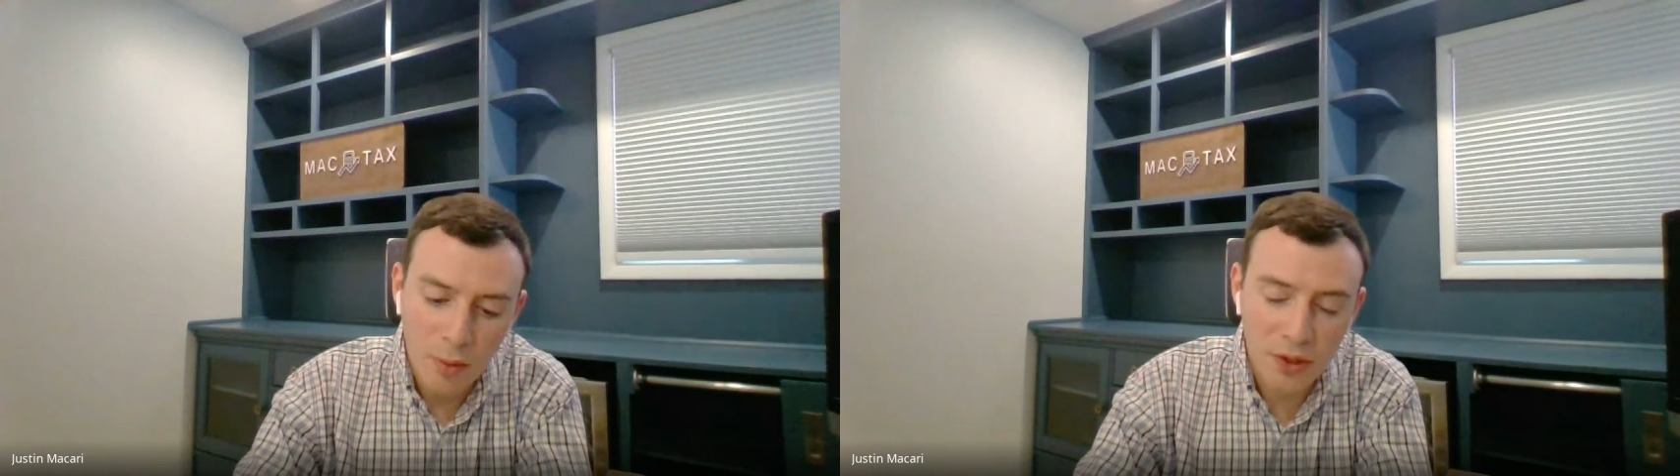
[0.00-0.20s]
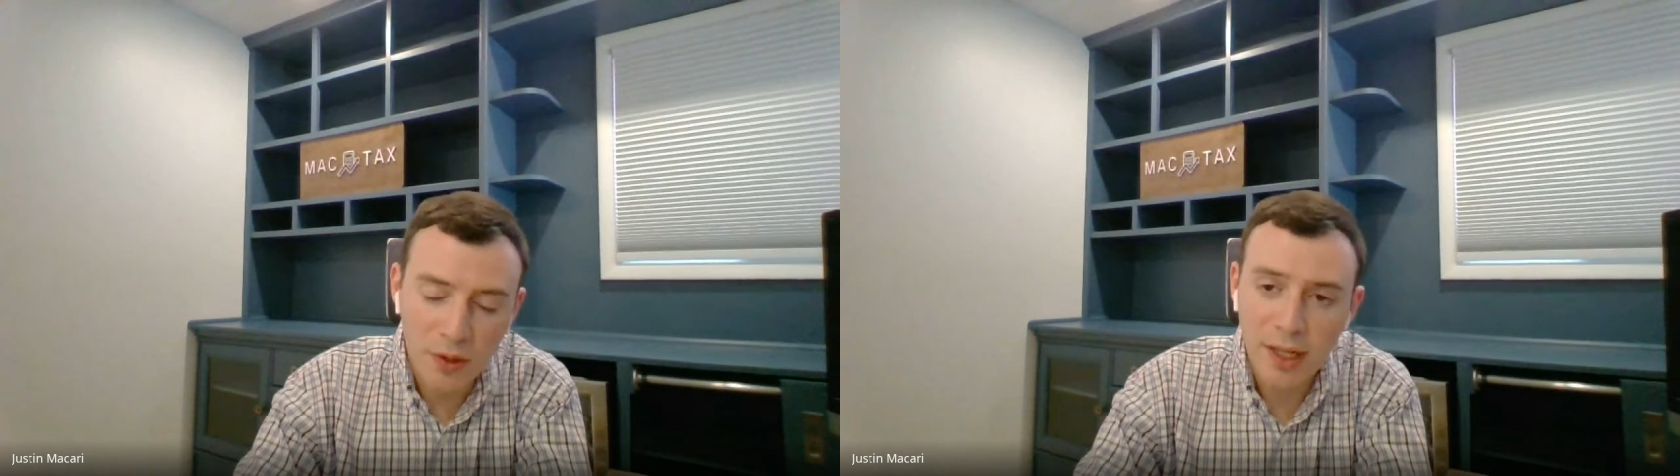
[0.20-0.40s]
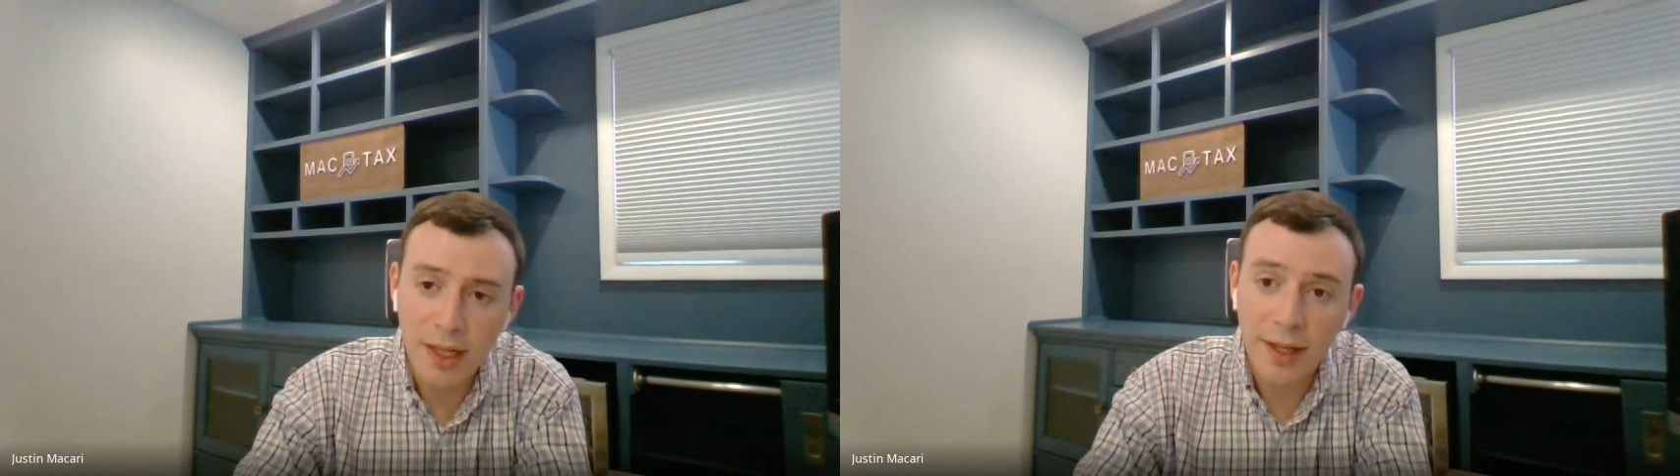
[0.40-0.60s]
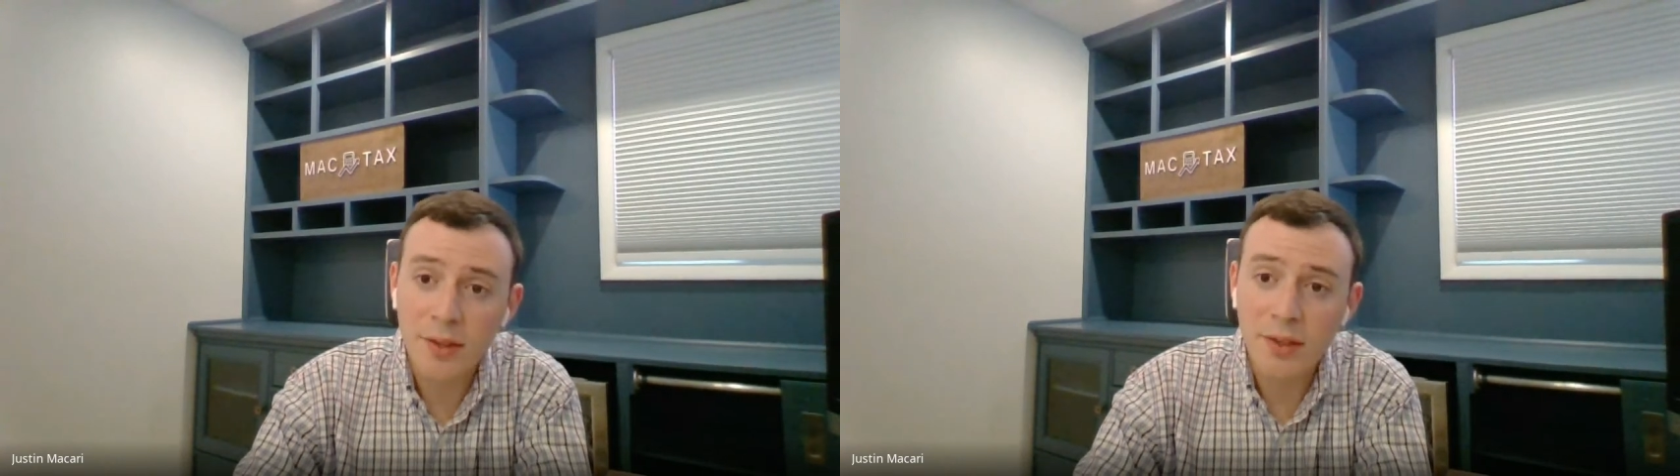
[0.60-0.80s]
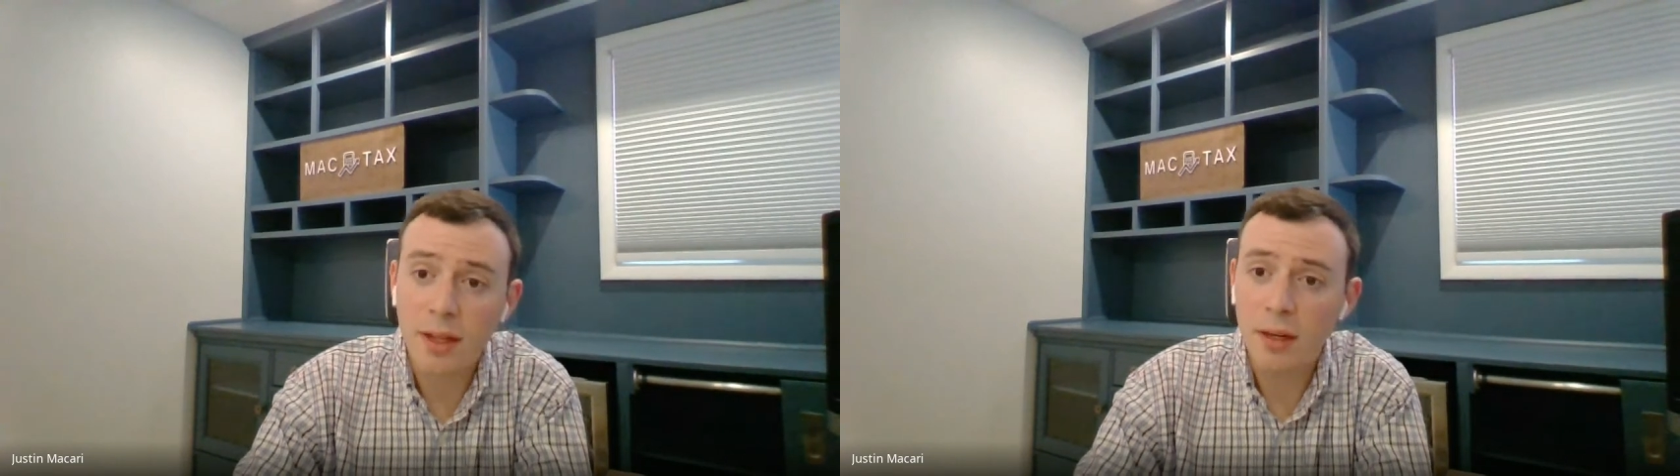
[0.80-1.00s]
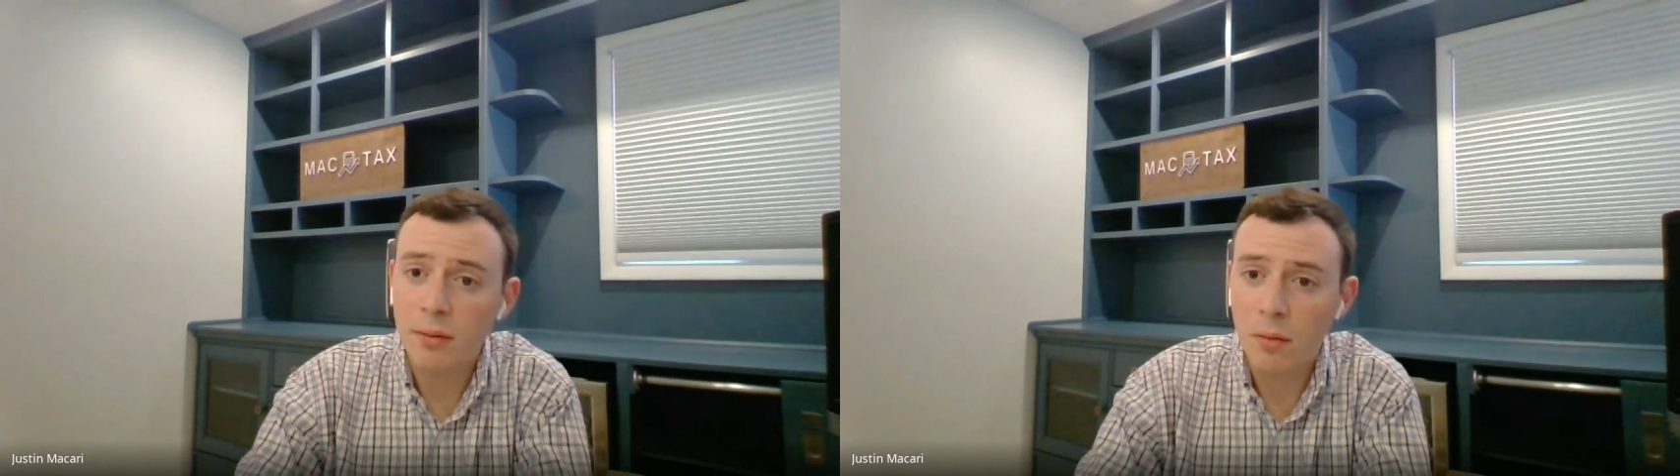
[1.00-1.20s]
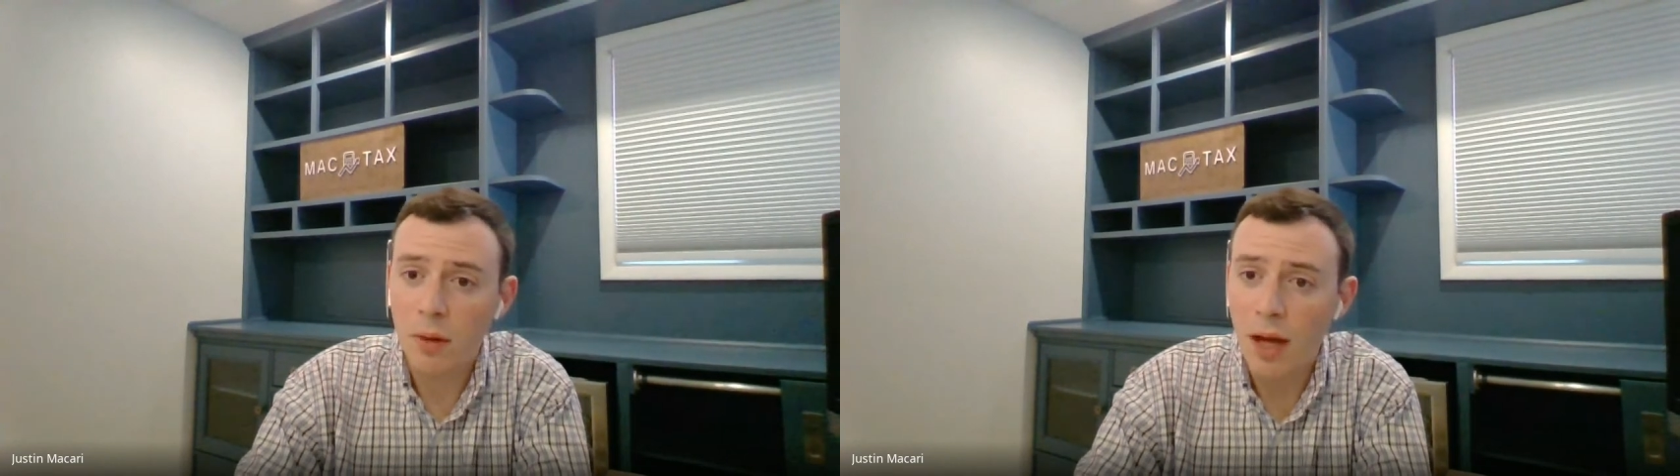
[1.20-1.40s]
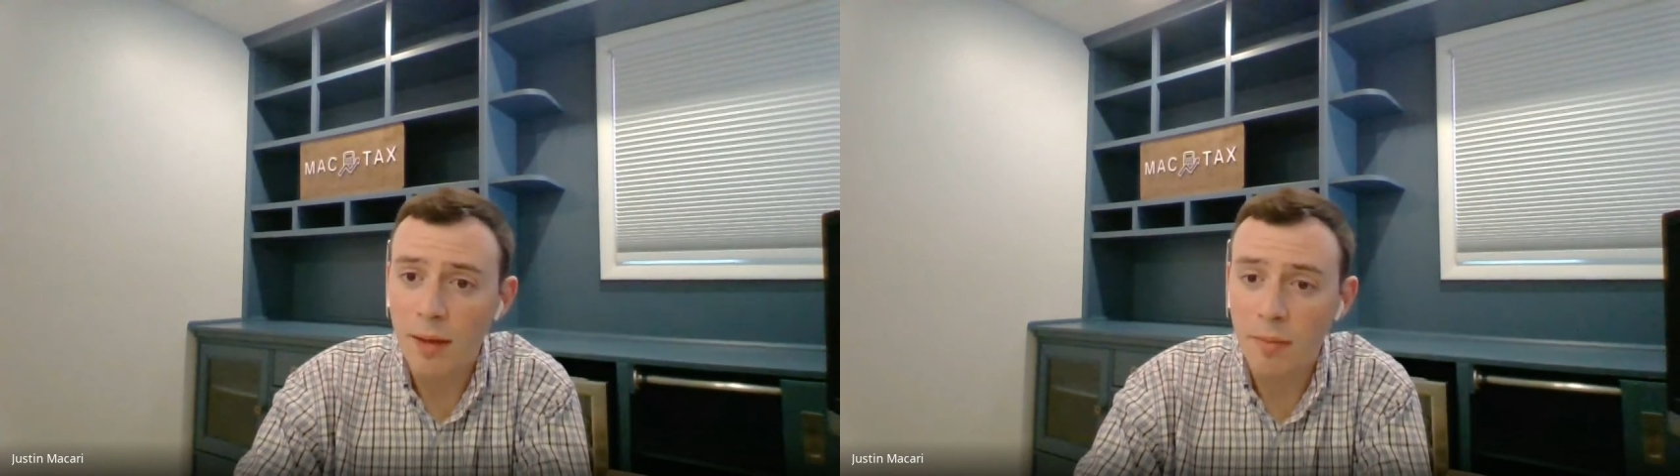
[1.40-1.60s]
Was there anything else that
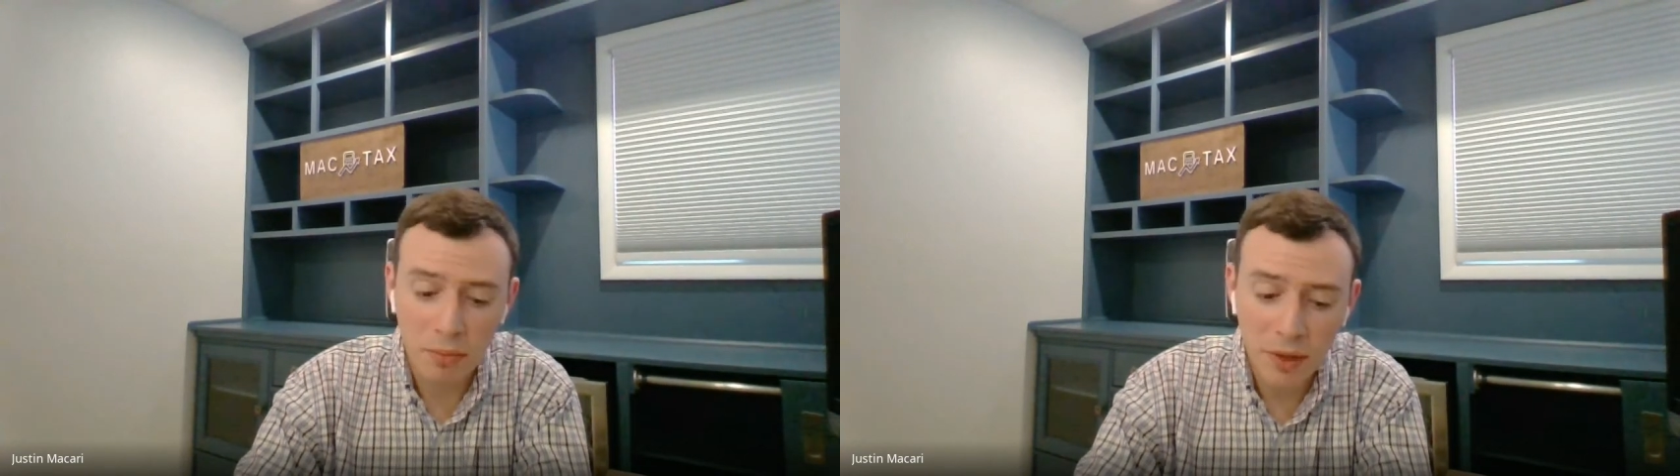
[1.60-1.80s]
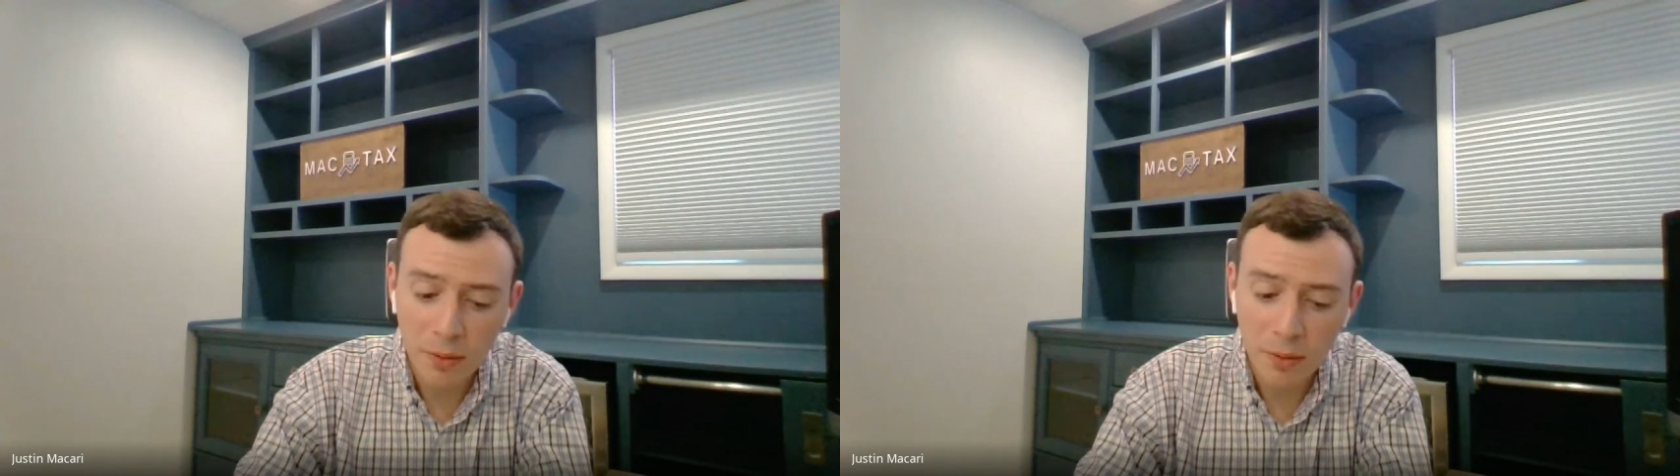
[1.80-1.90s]
I